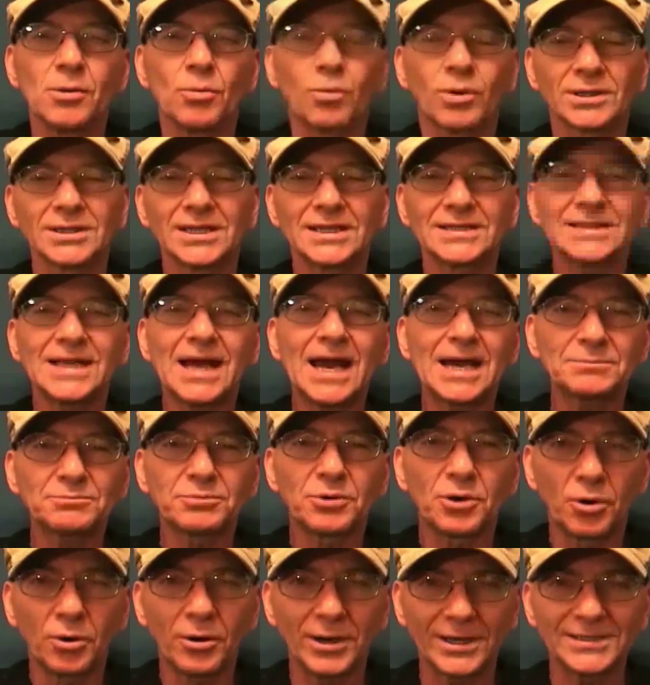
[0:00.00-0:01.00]
Well, at that
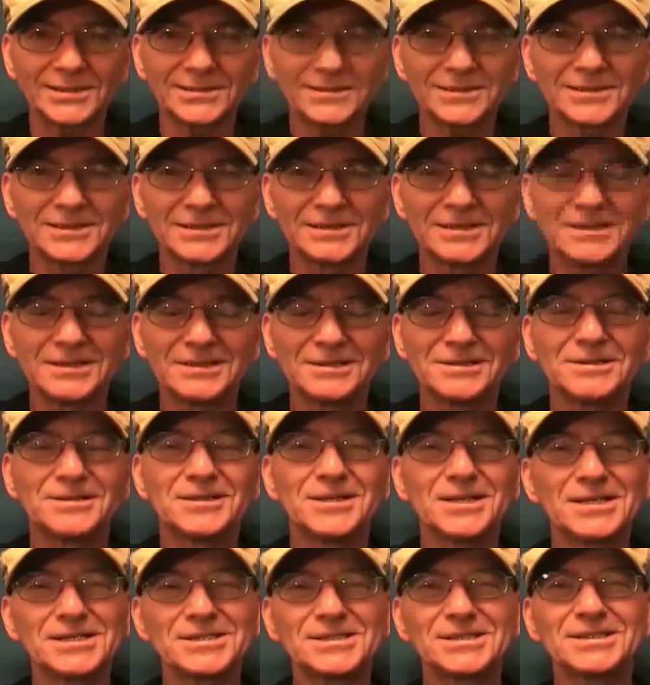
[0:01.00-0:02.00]
point,
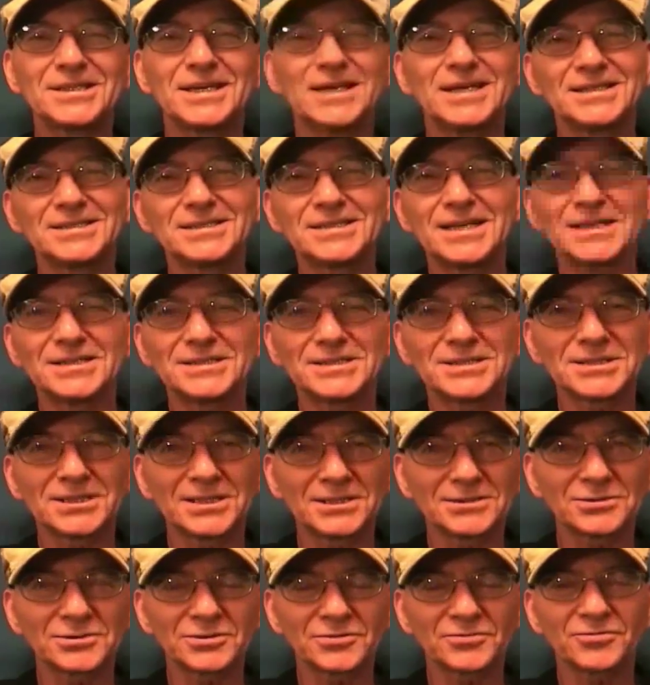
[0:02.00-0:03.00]
this is a
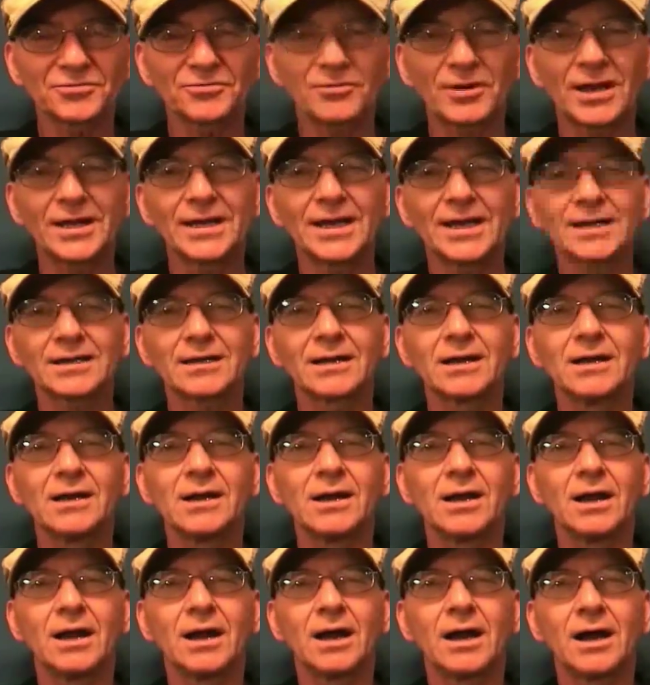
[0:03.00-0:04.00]
schizophrenic
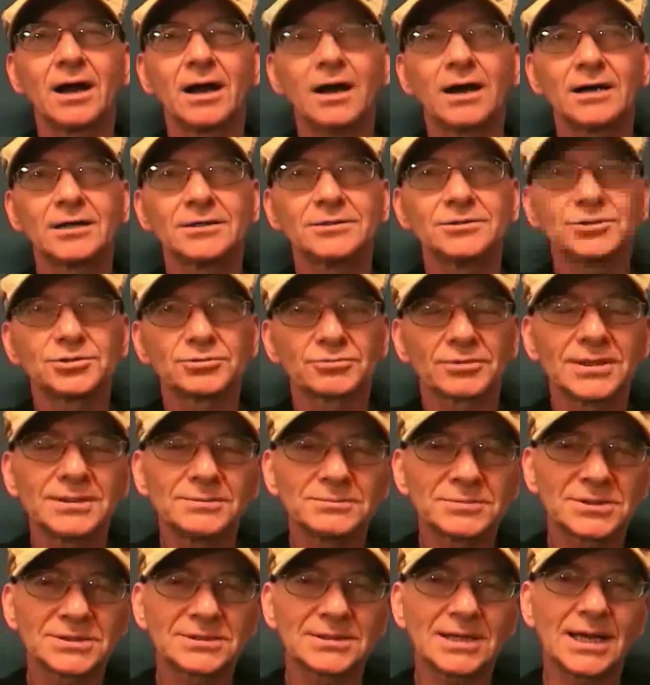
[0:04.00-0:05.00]
Uh,
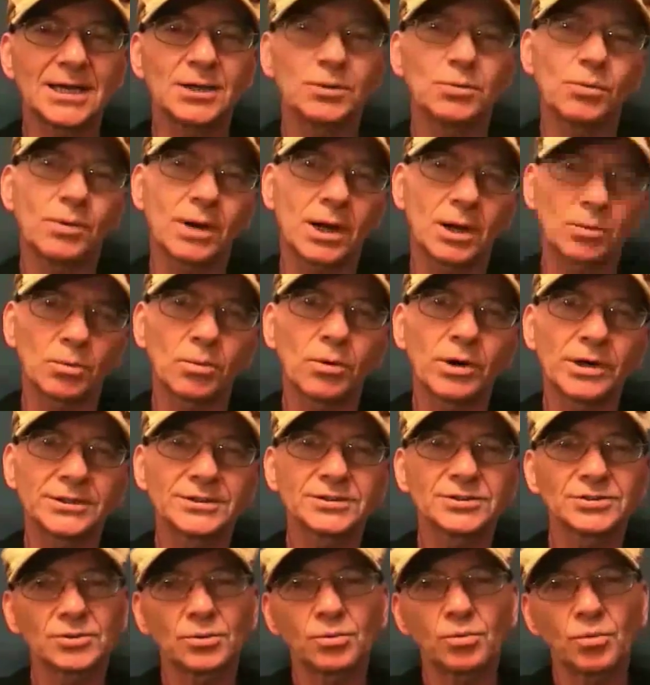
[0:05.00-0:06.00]
dream state while one
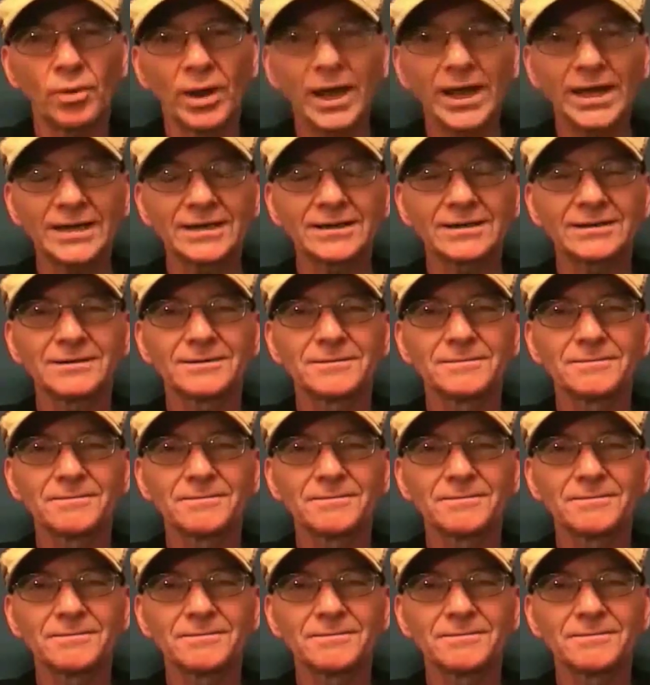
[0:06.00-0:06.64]
is awake.